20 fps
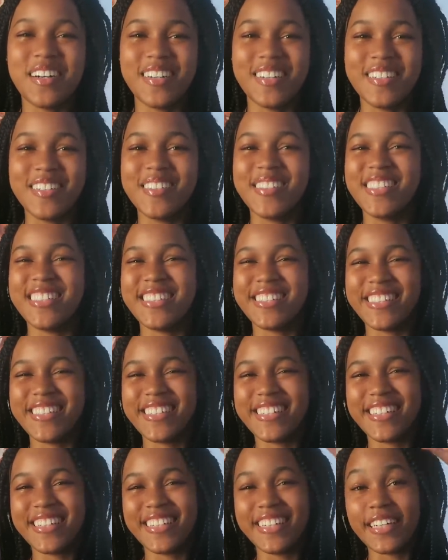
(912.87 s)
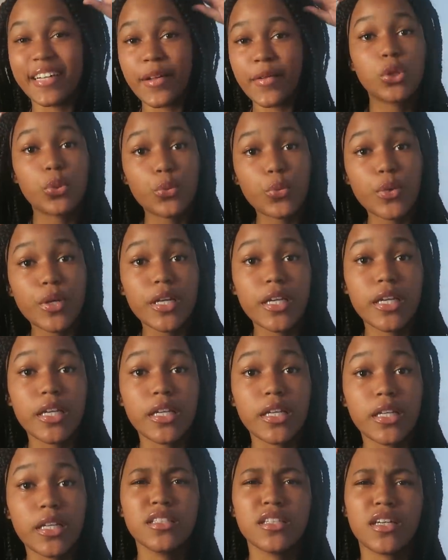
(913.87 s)
Uh,
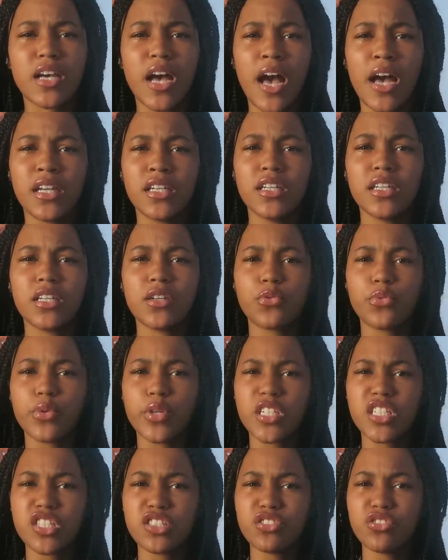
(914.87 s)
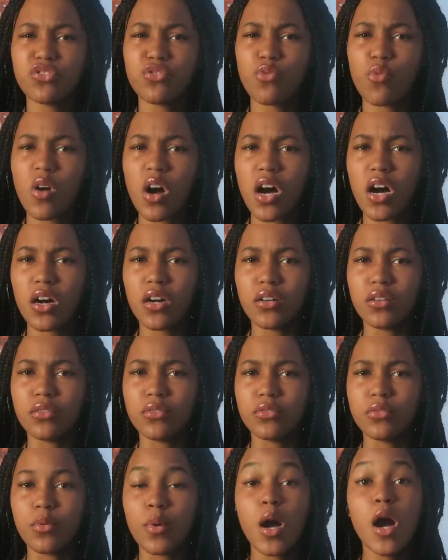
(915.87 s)
three, the kinda original
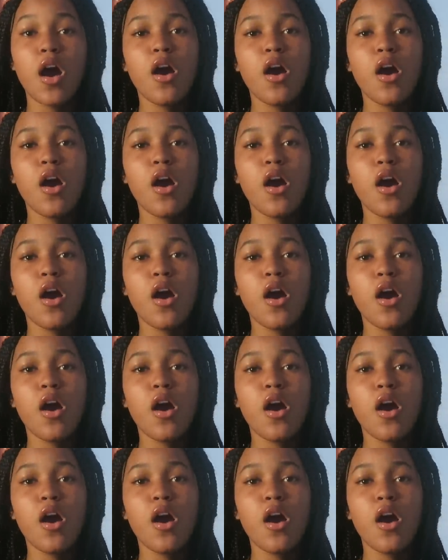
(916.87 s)
woe.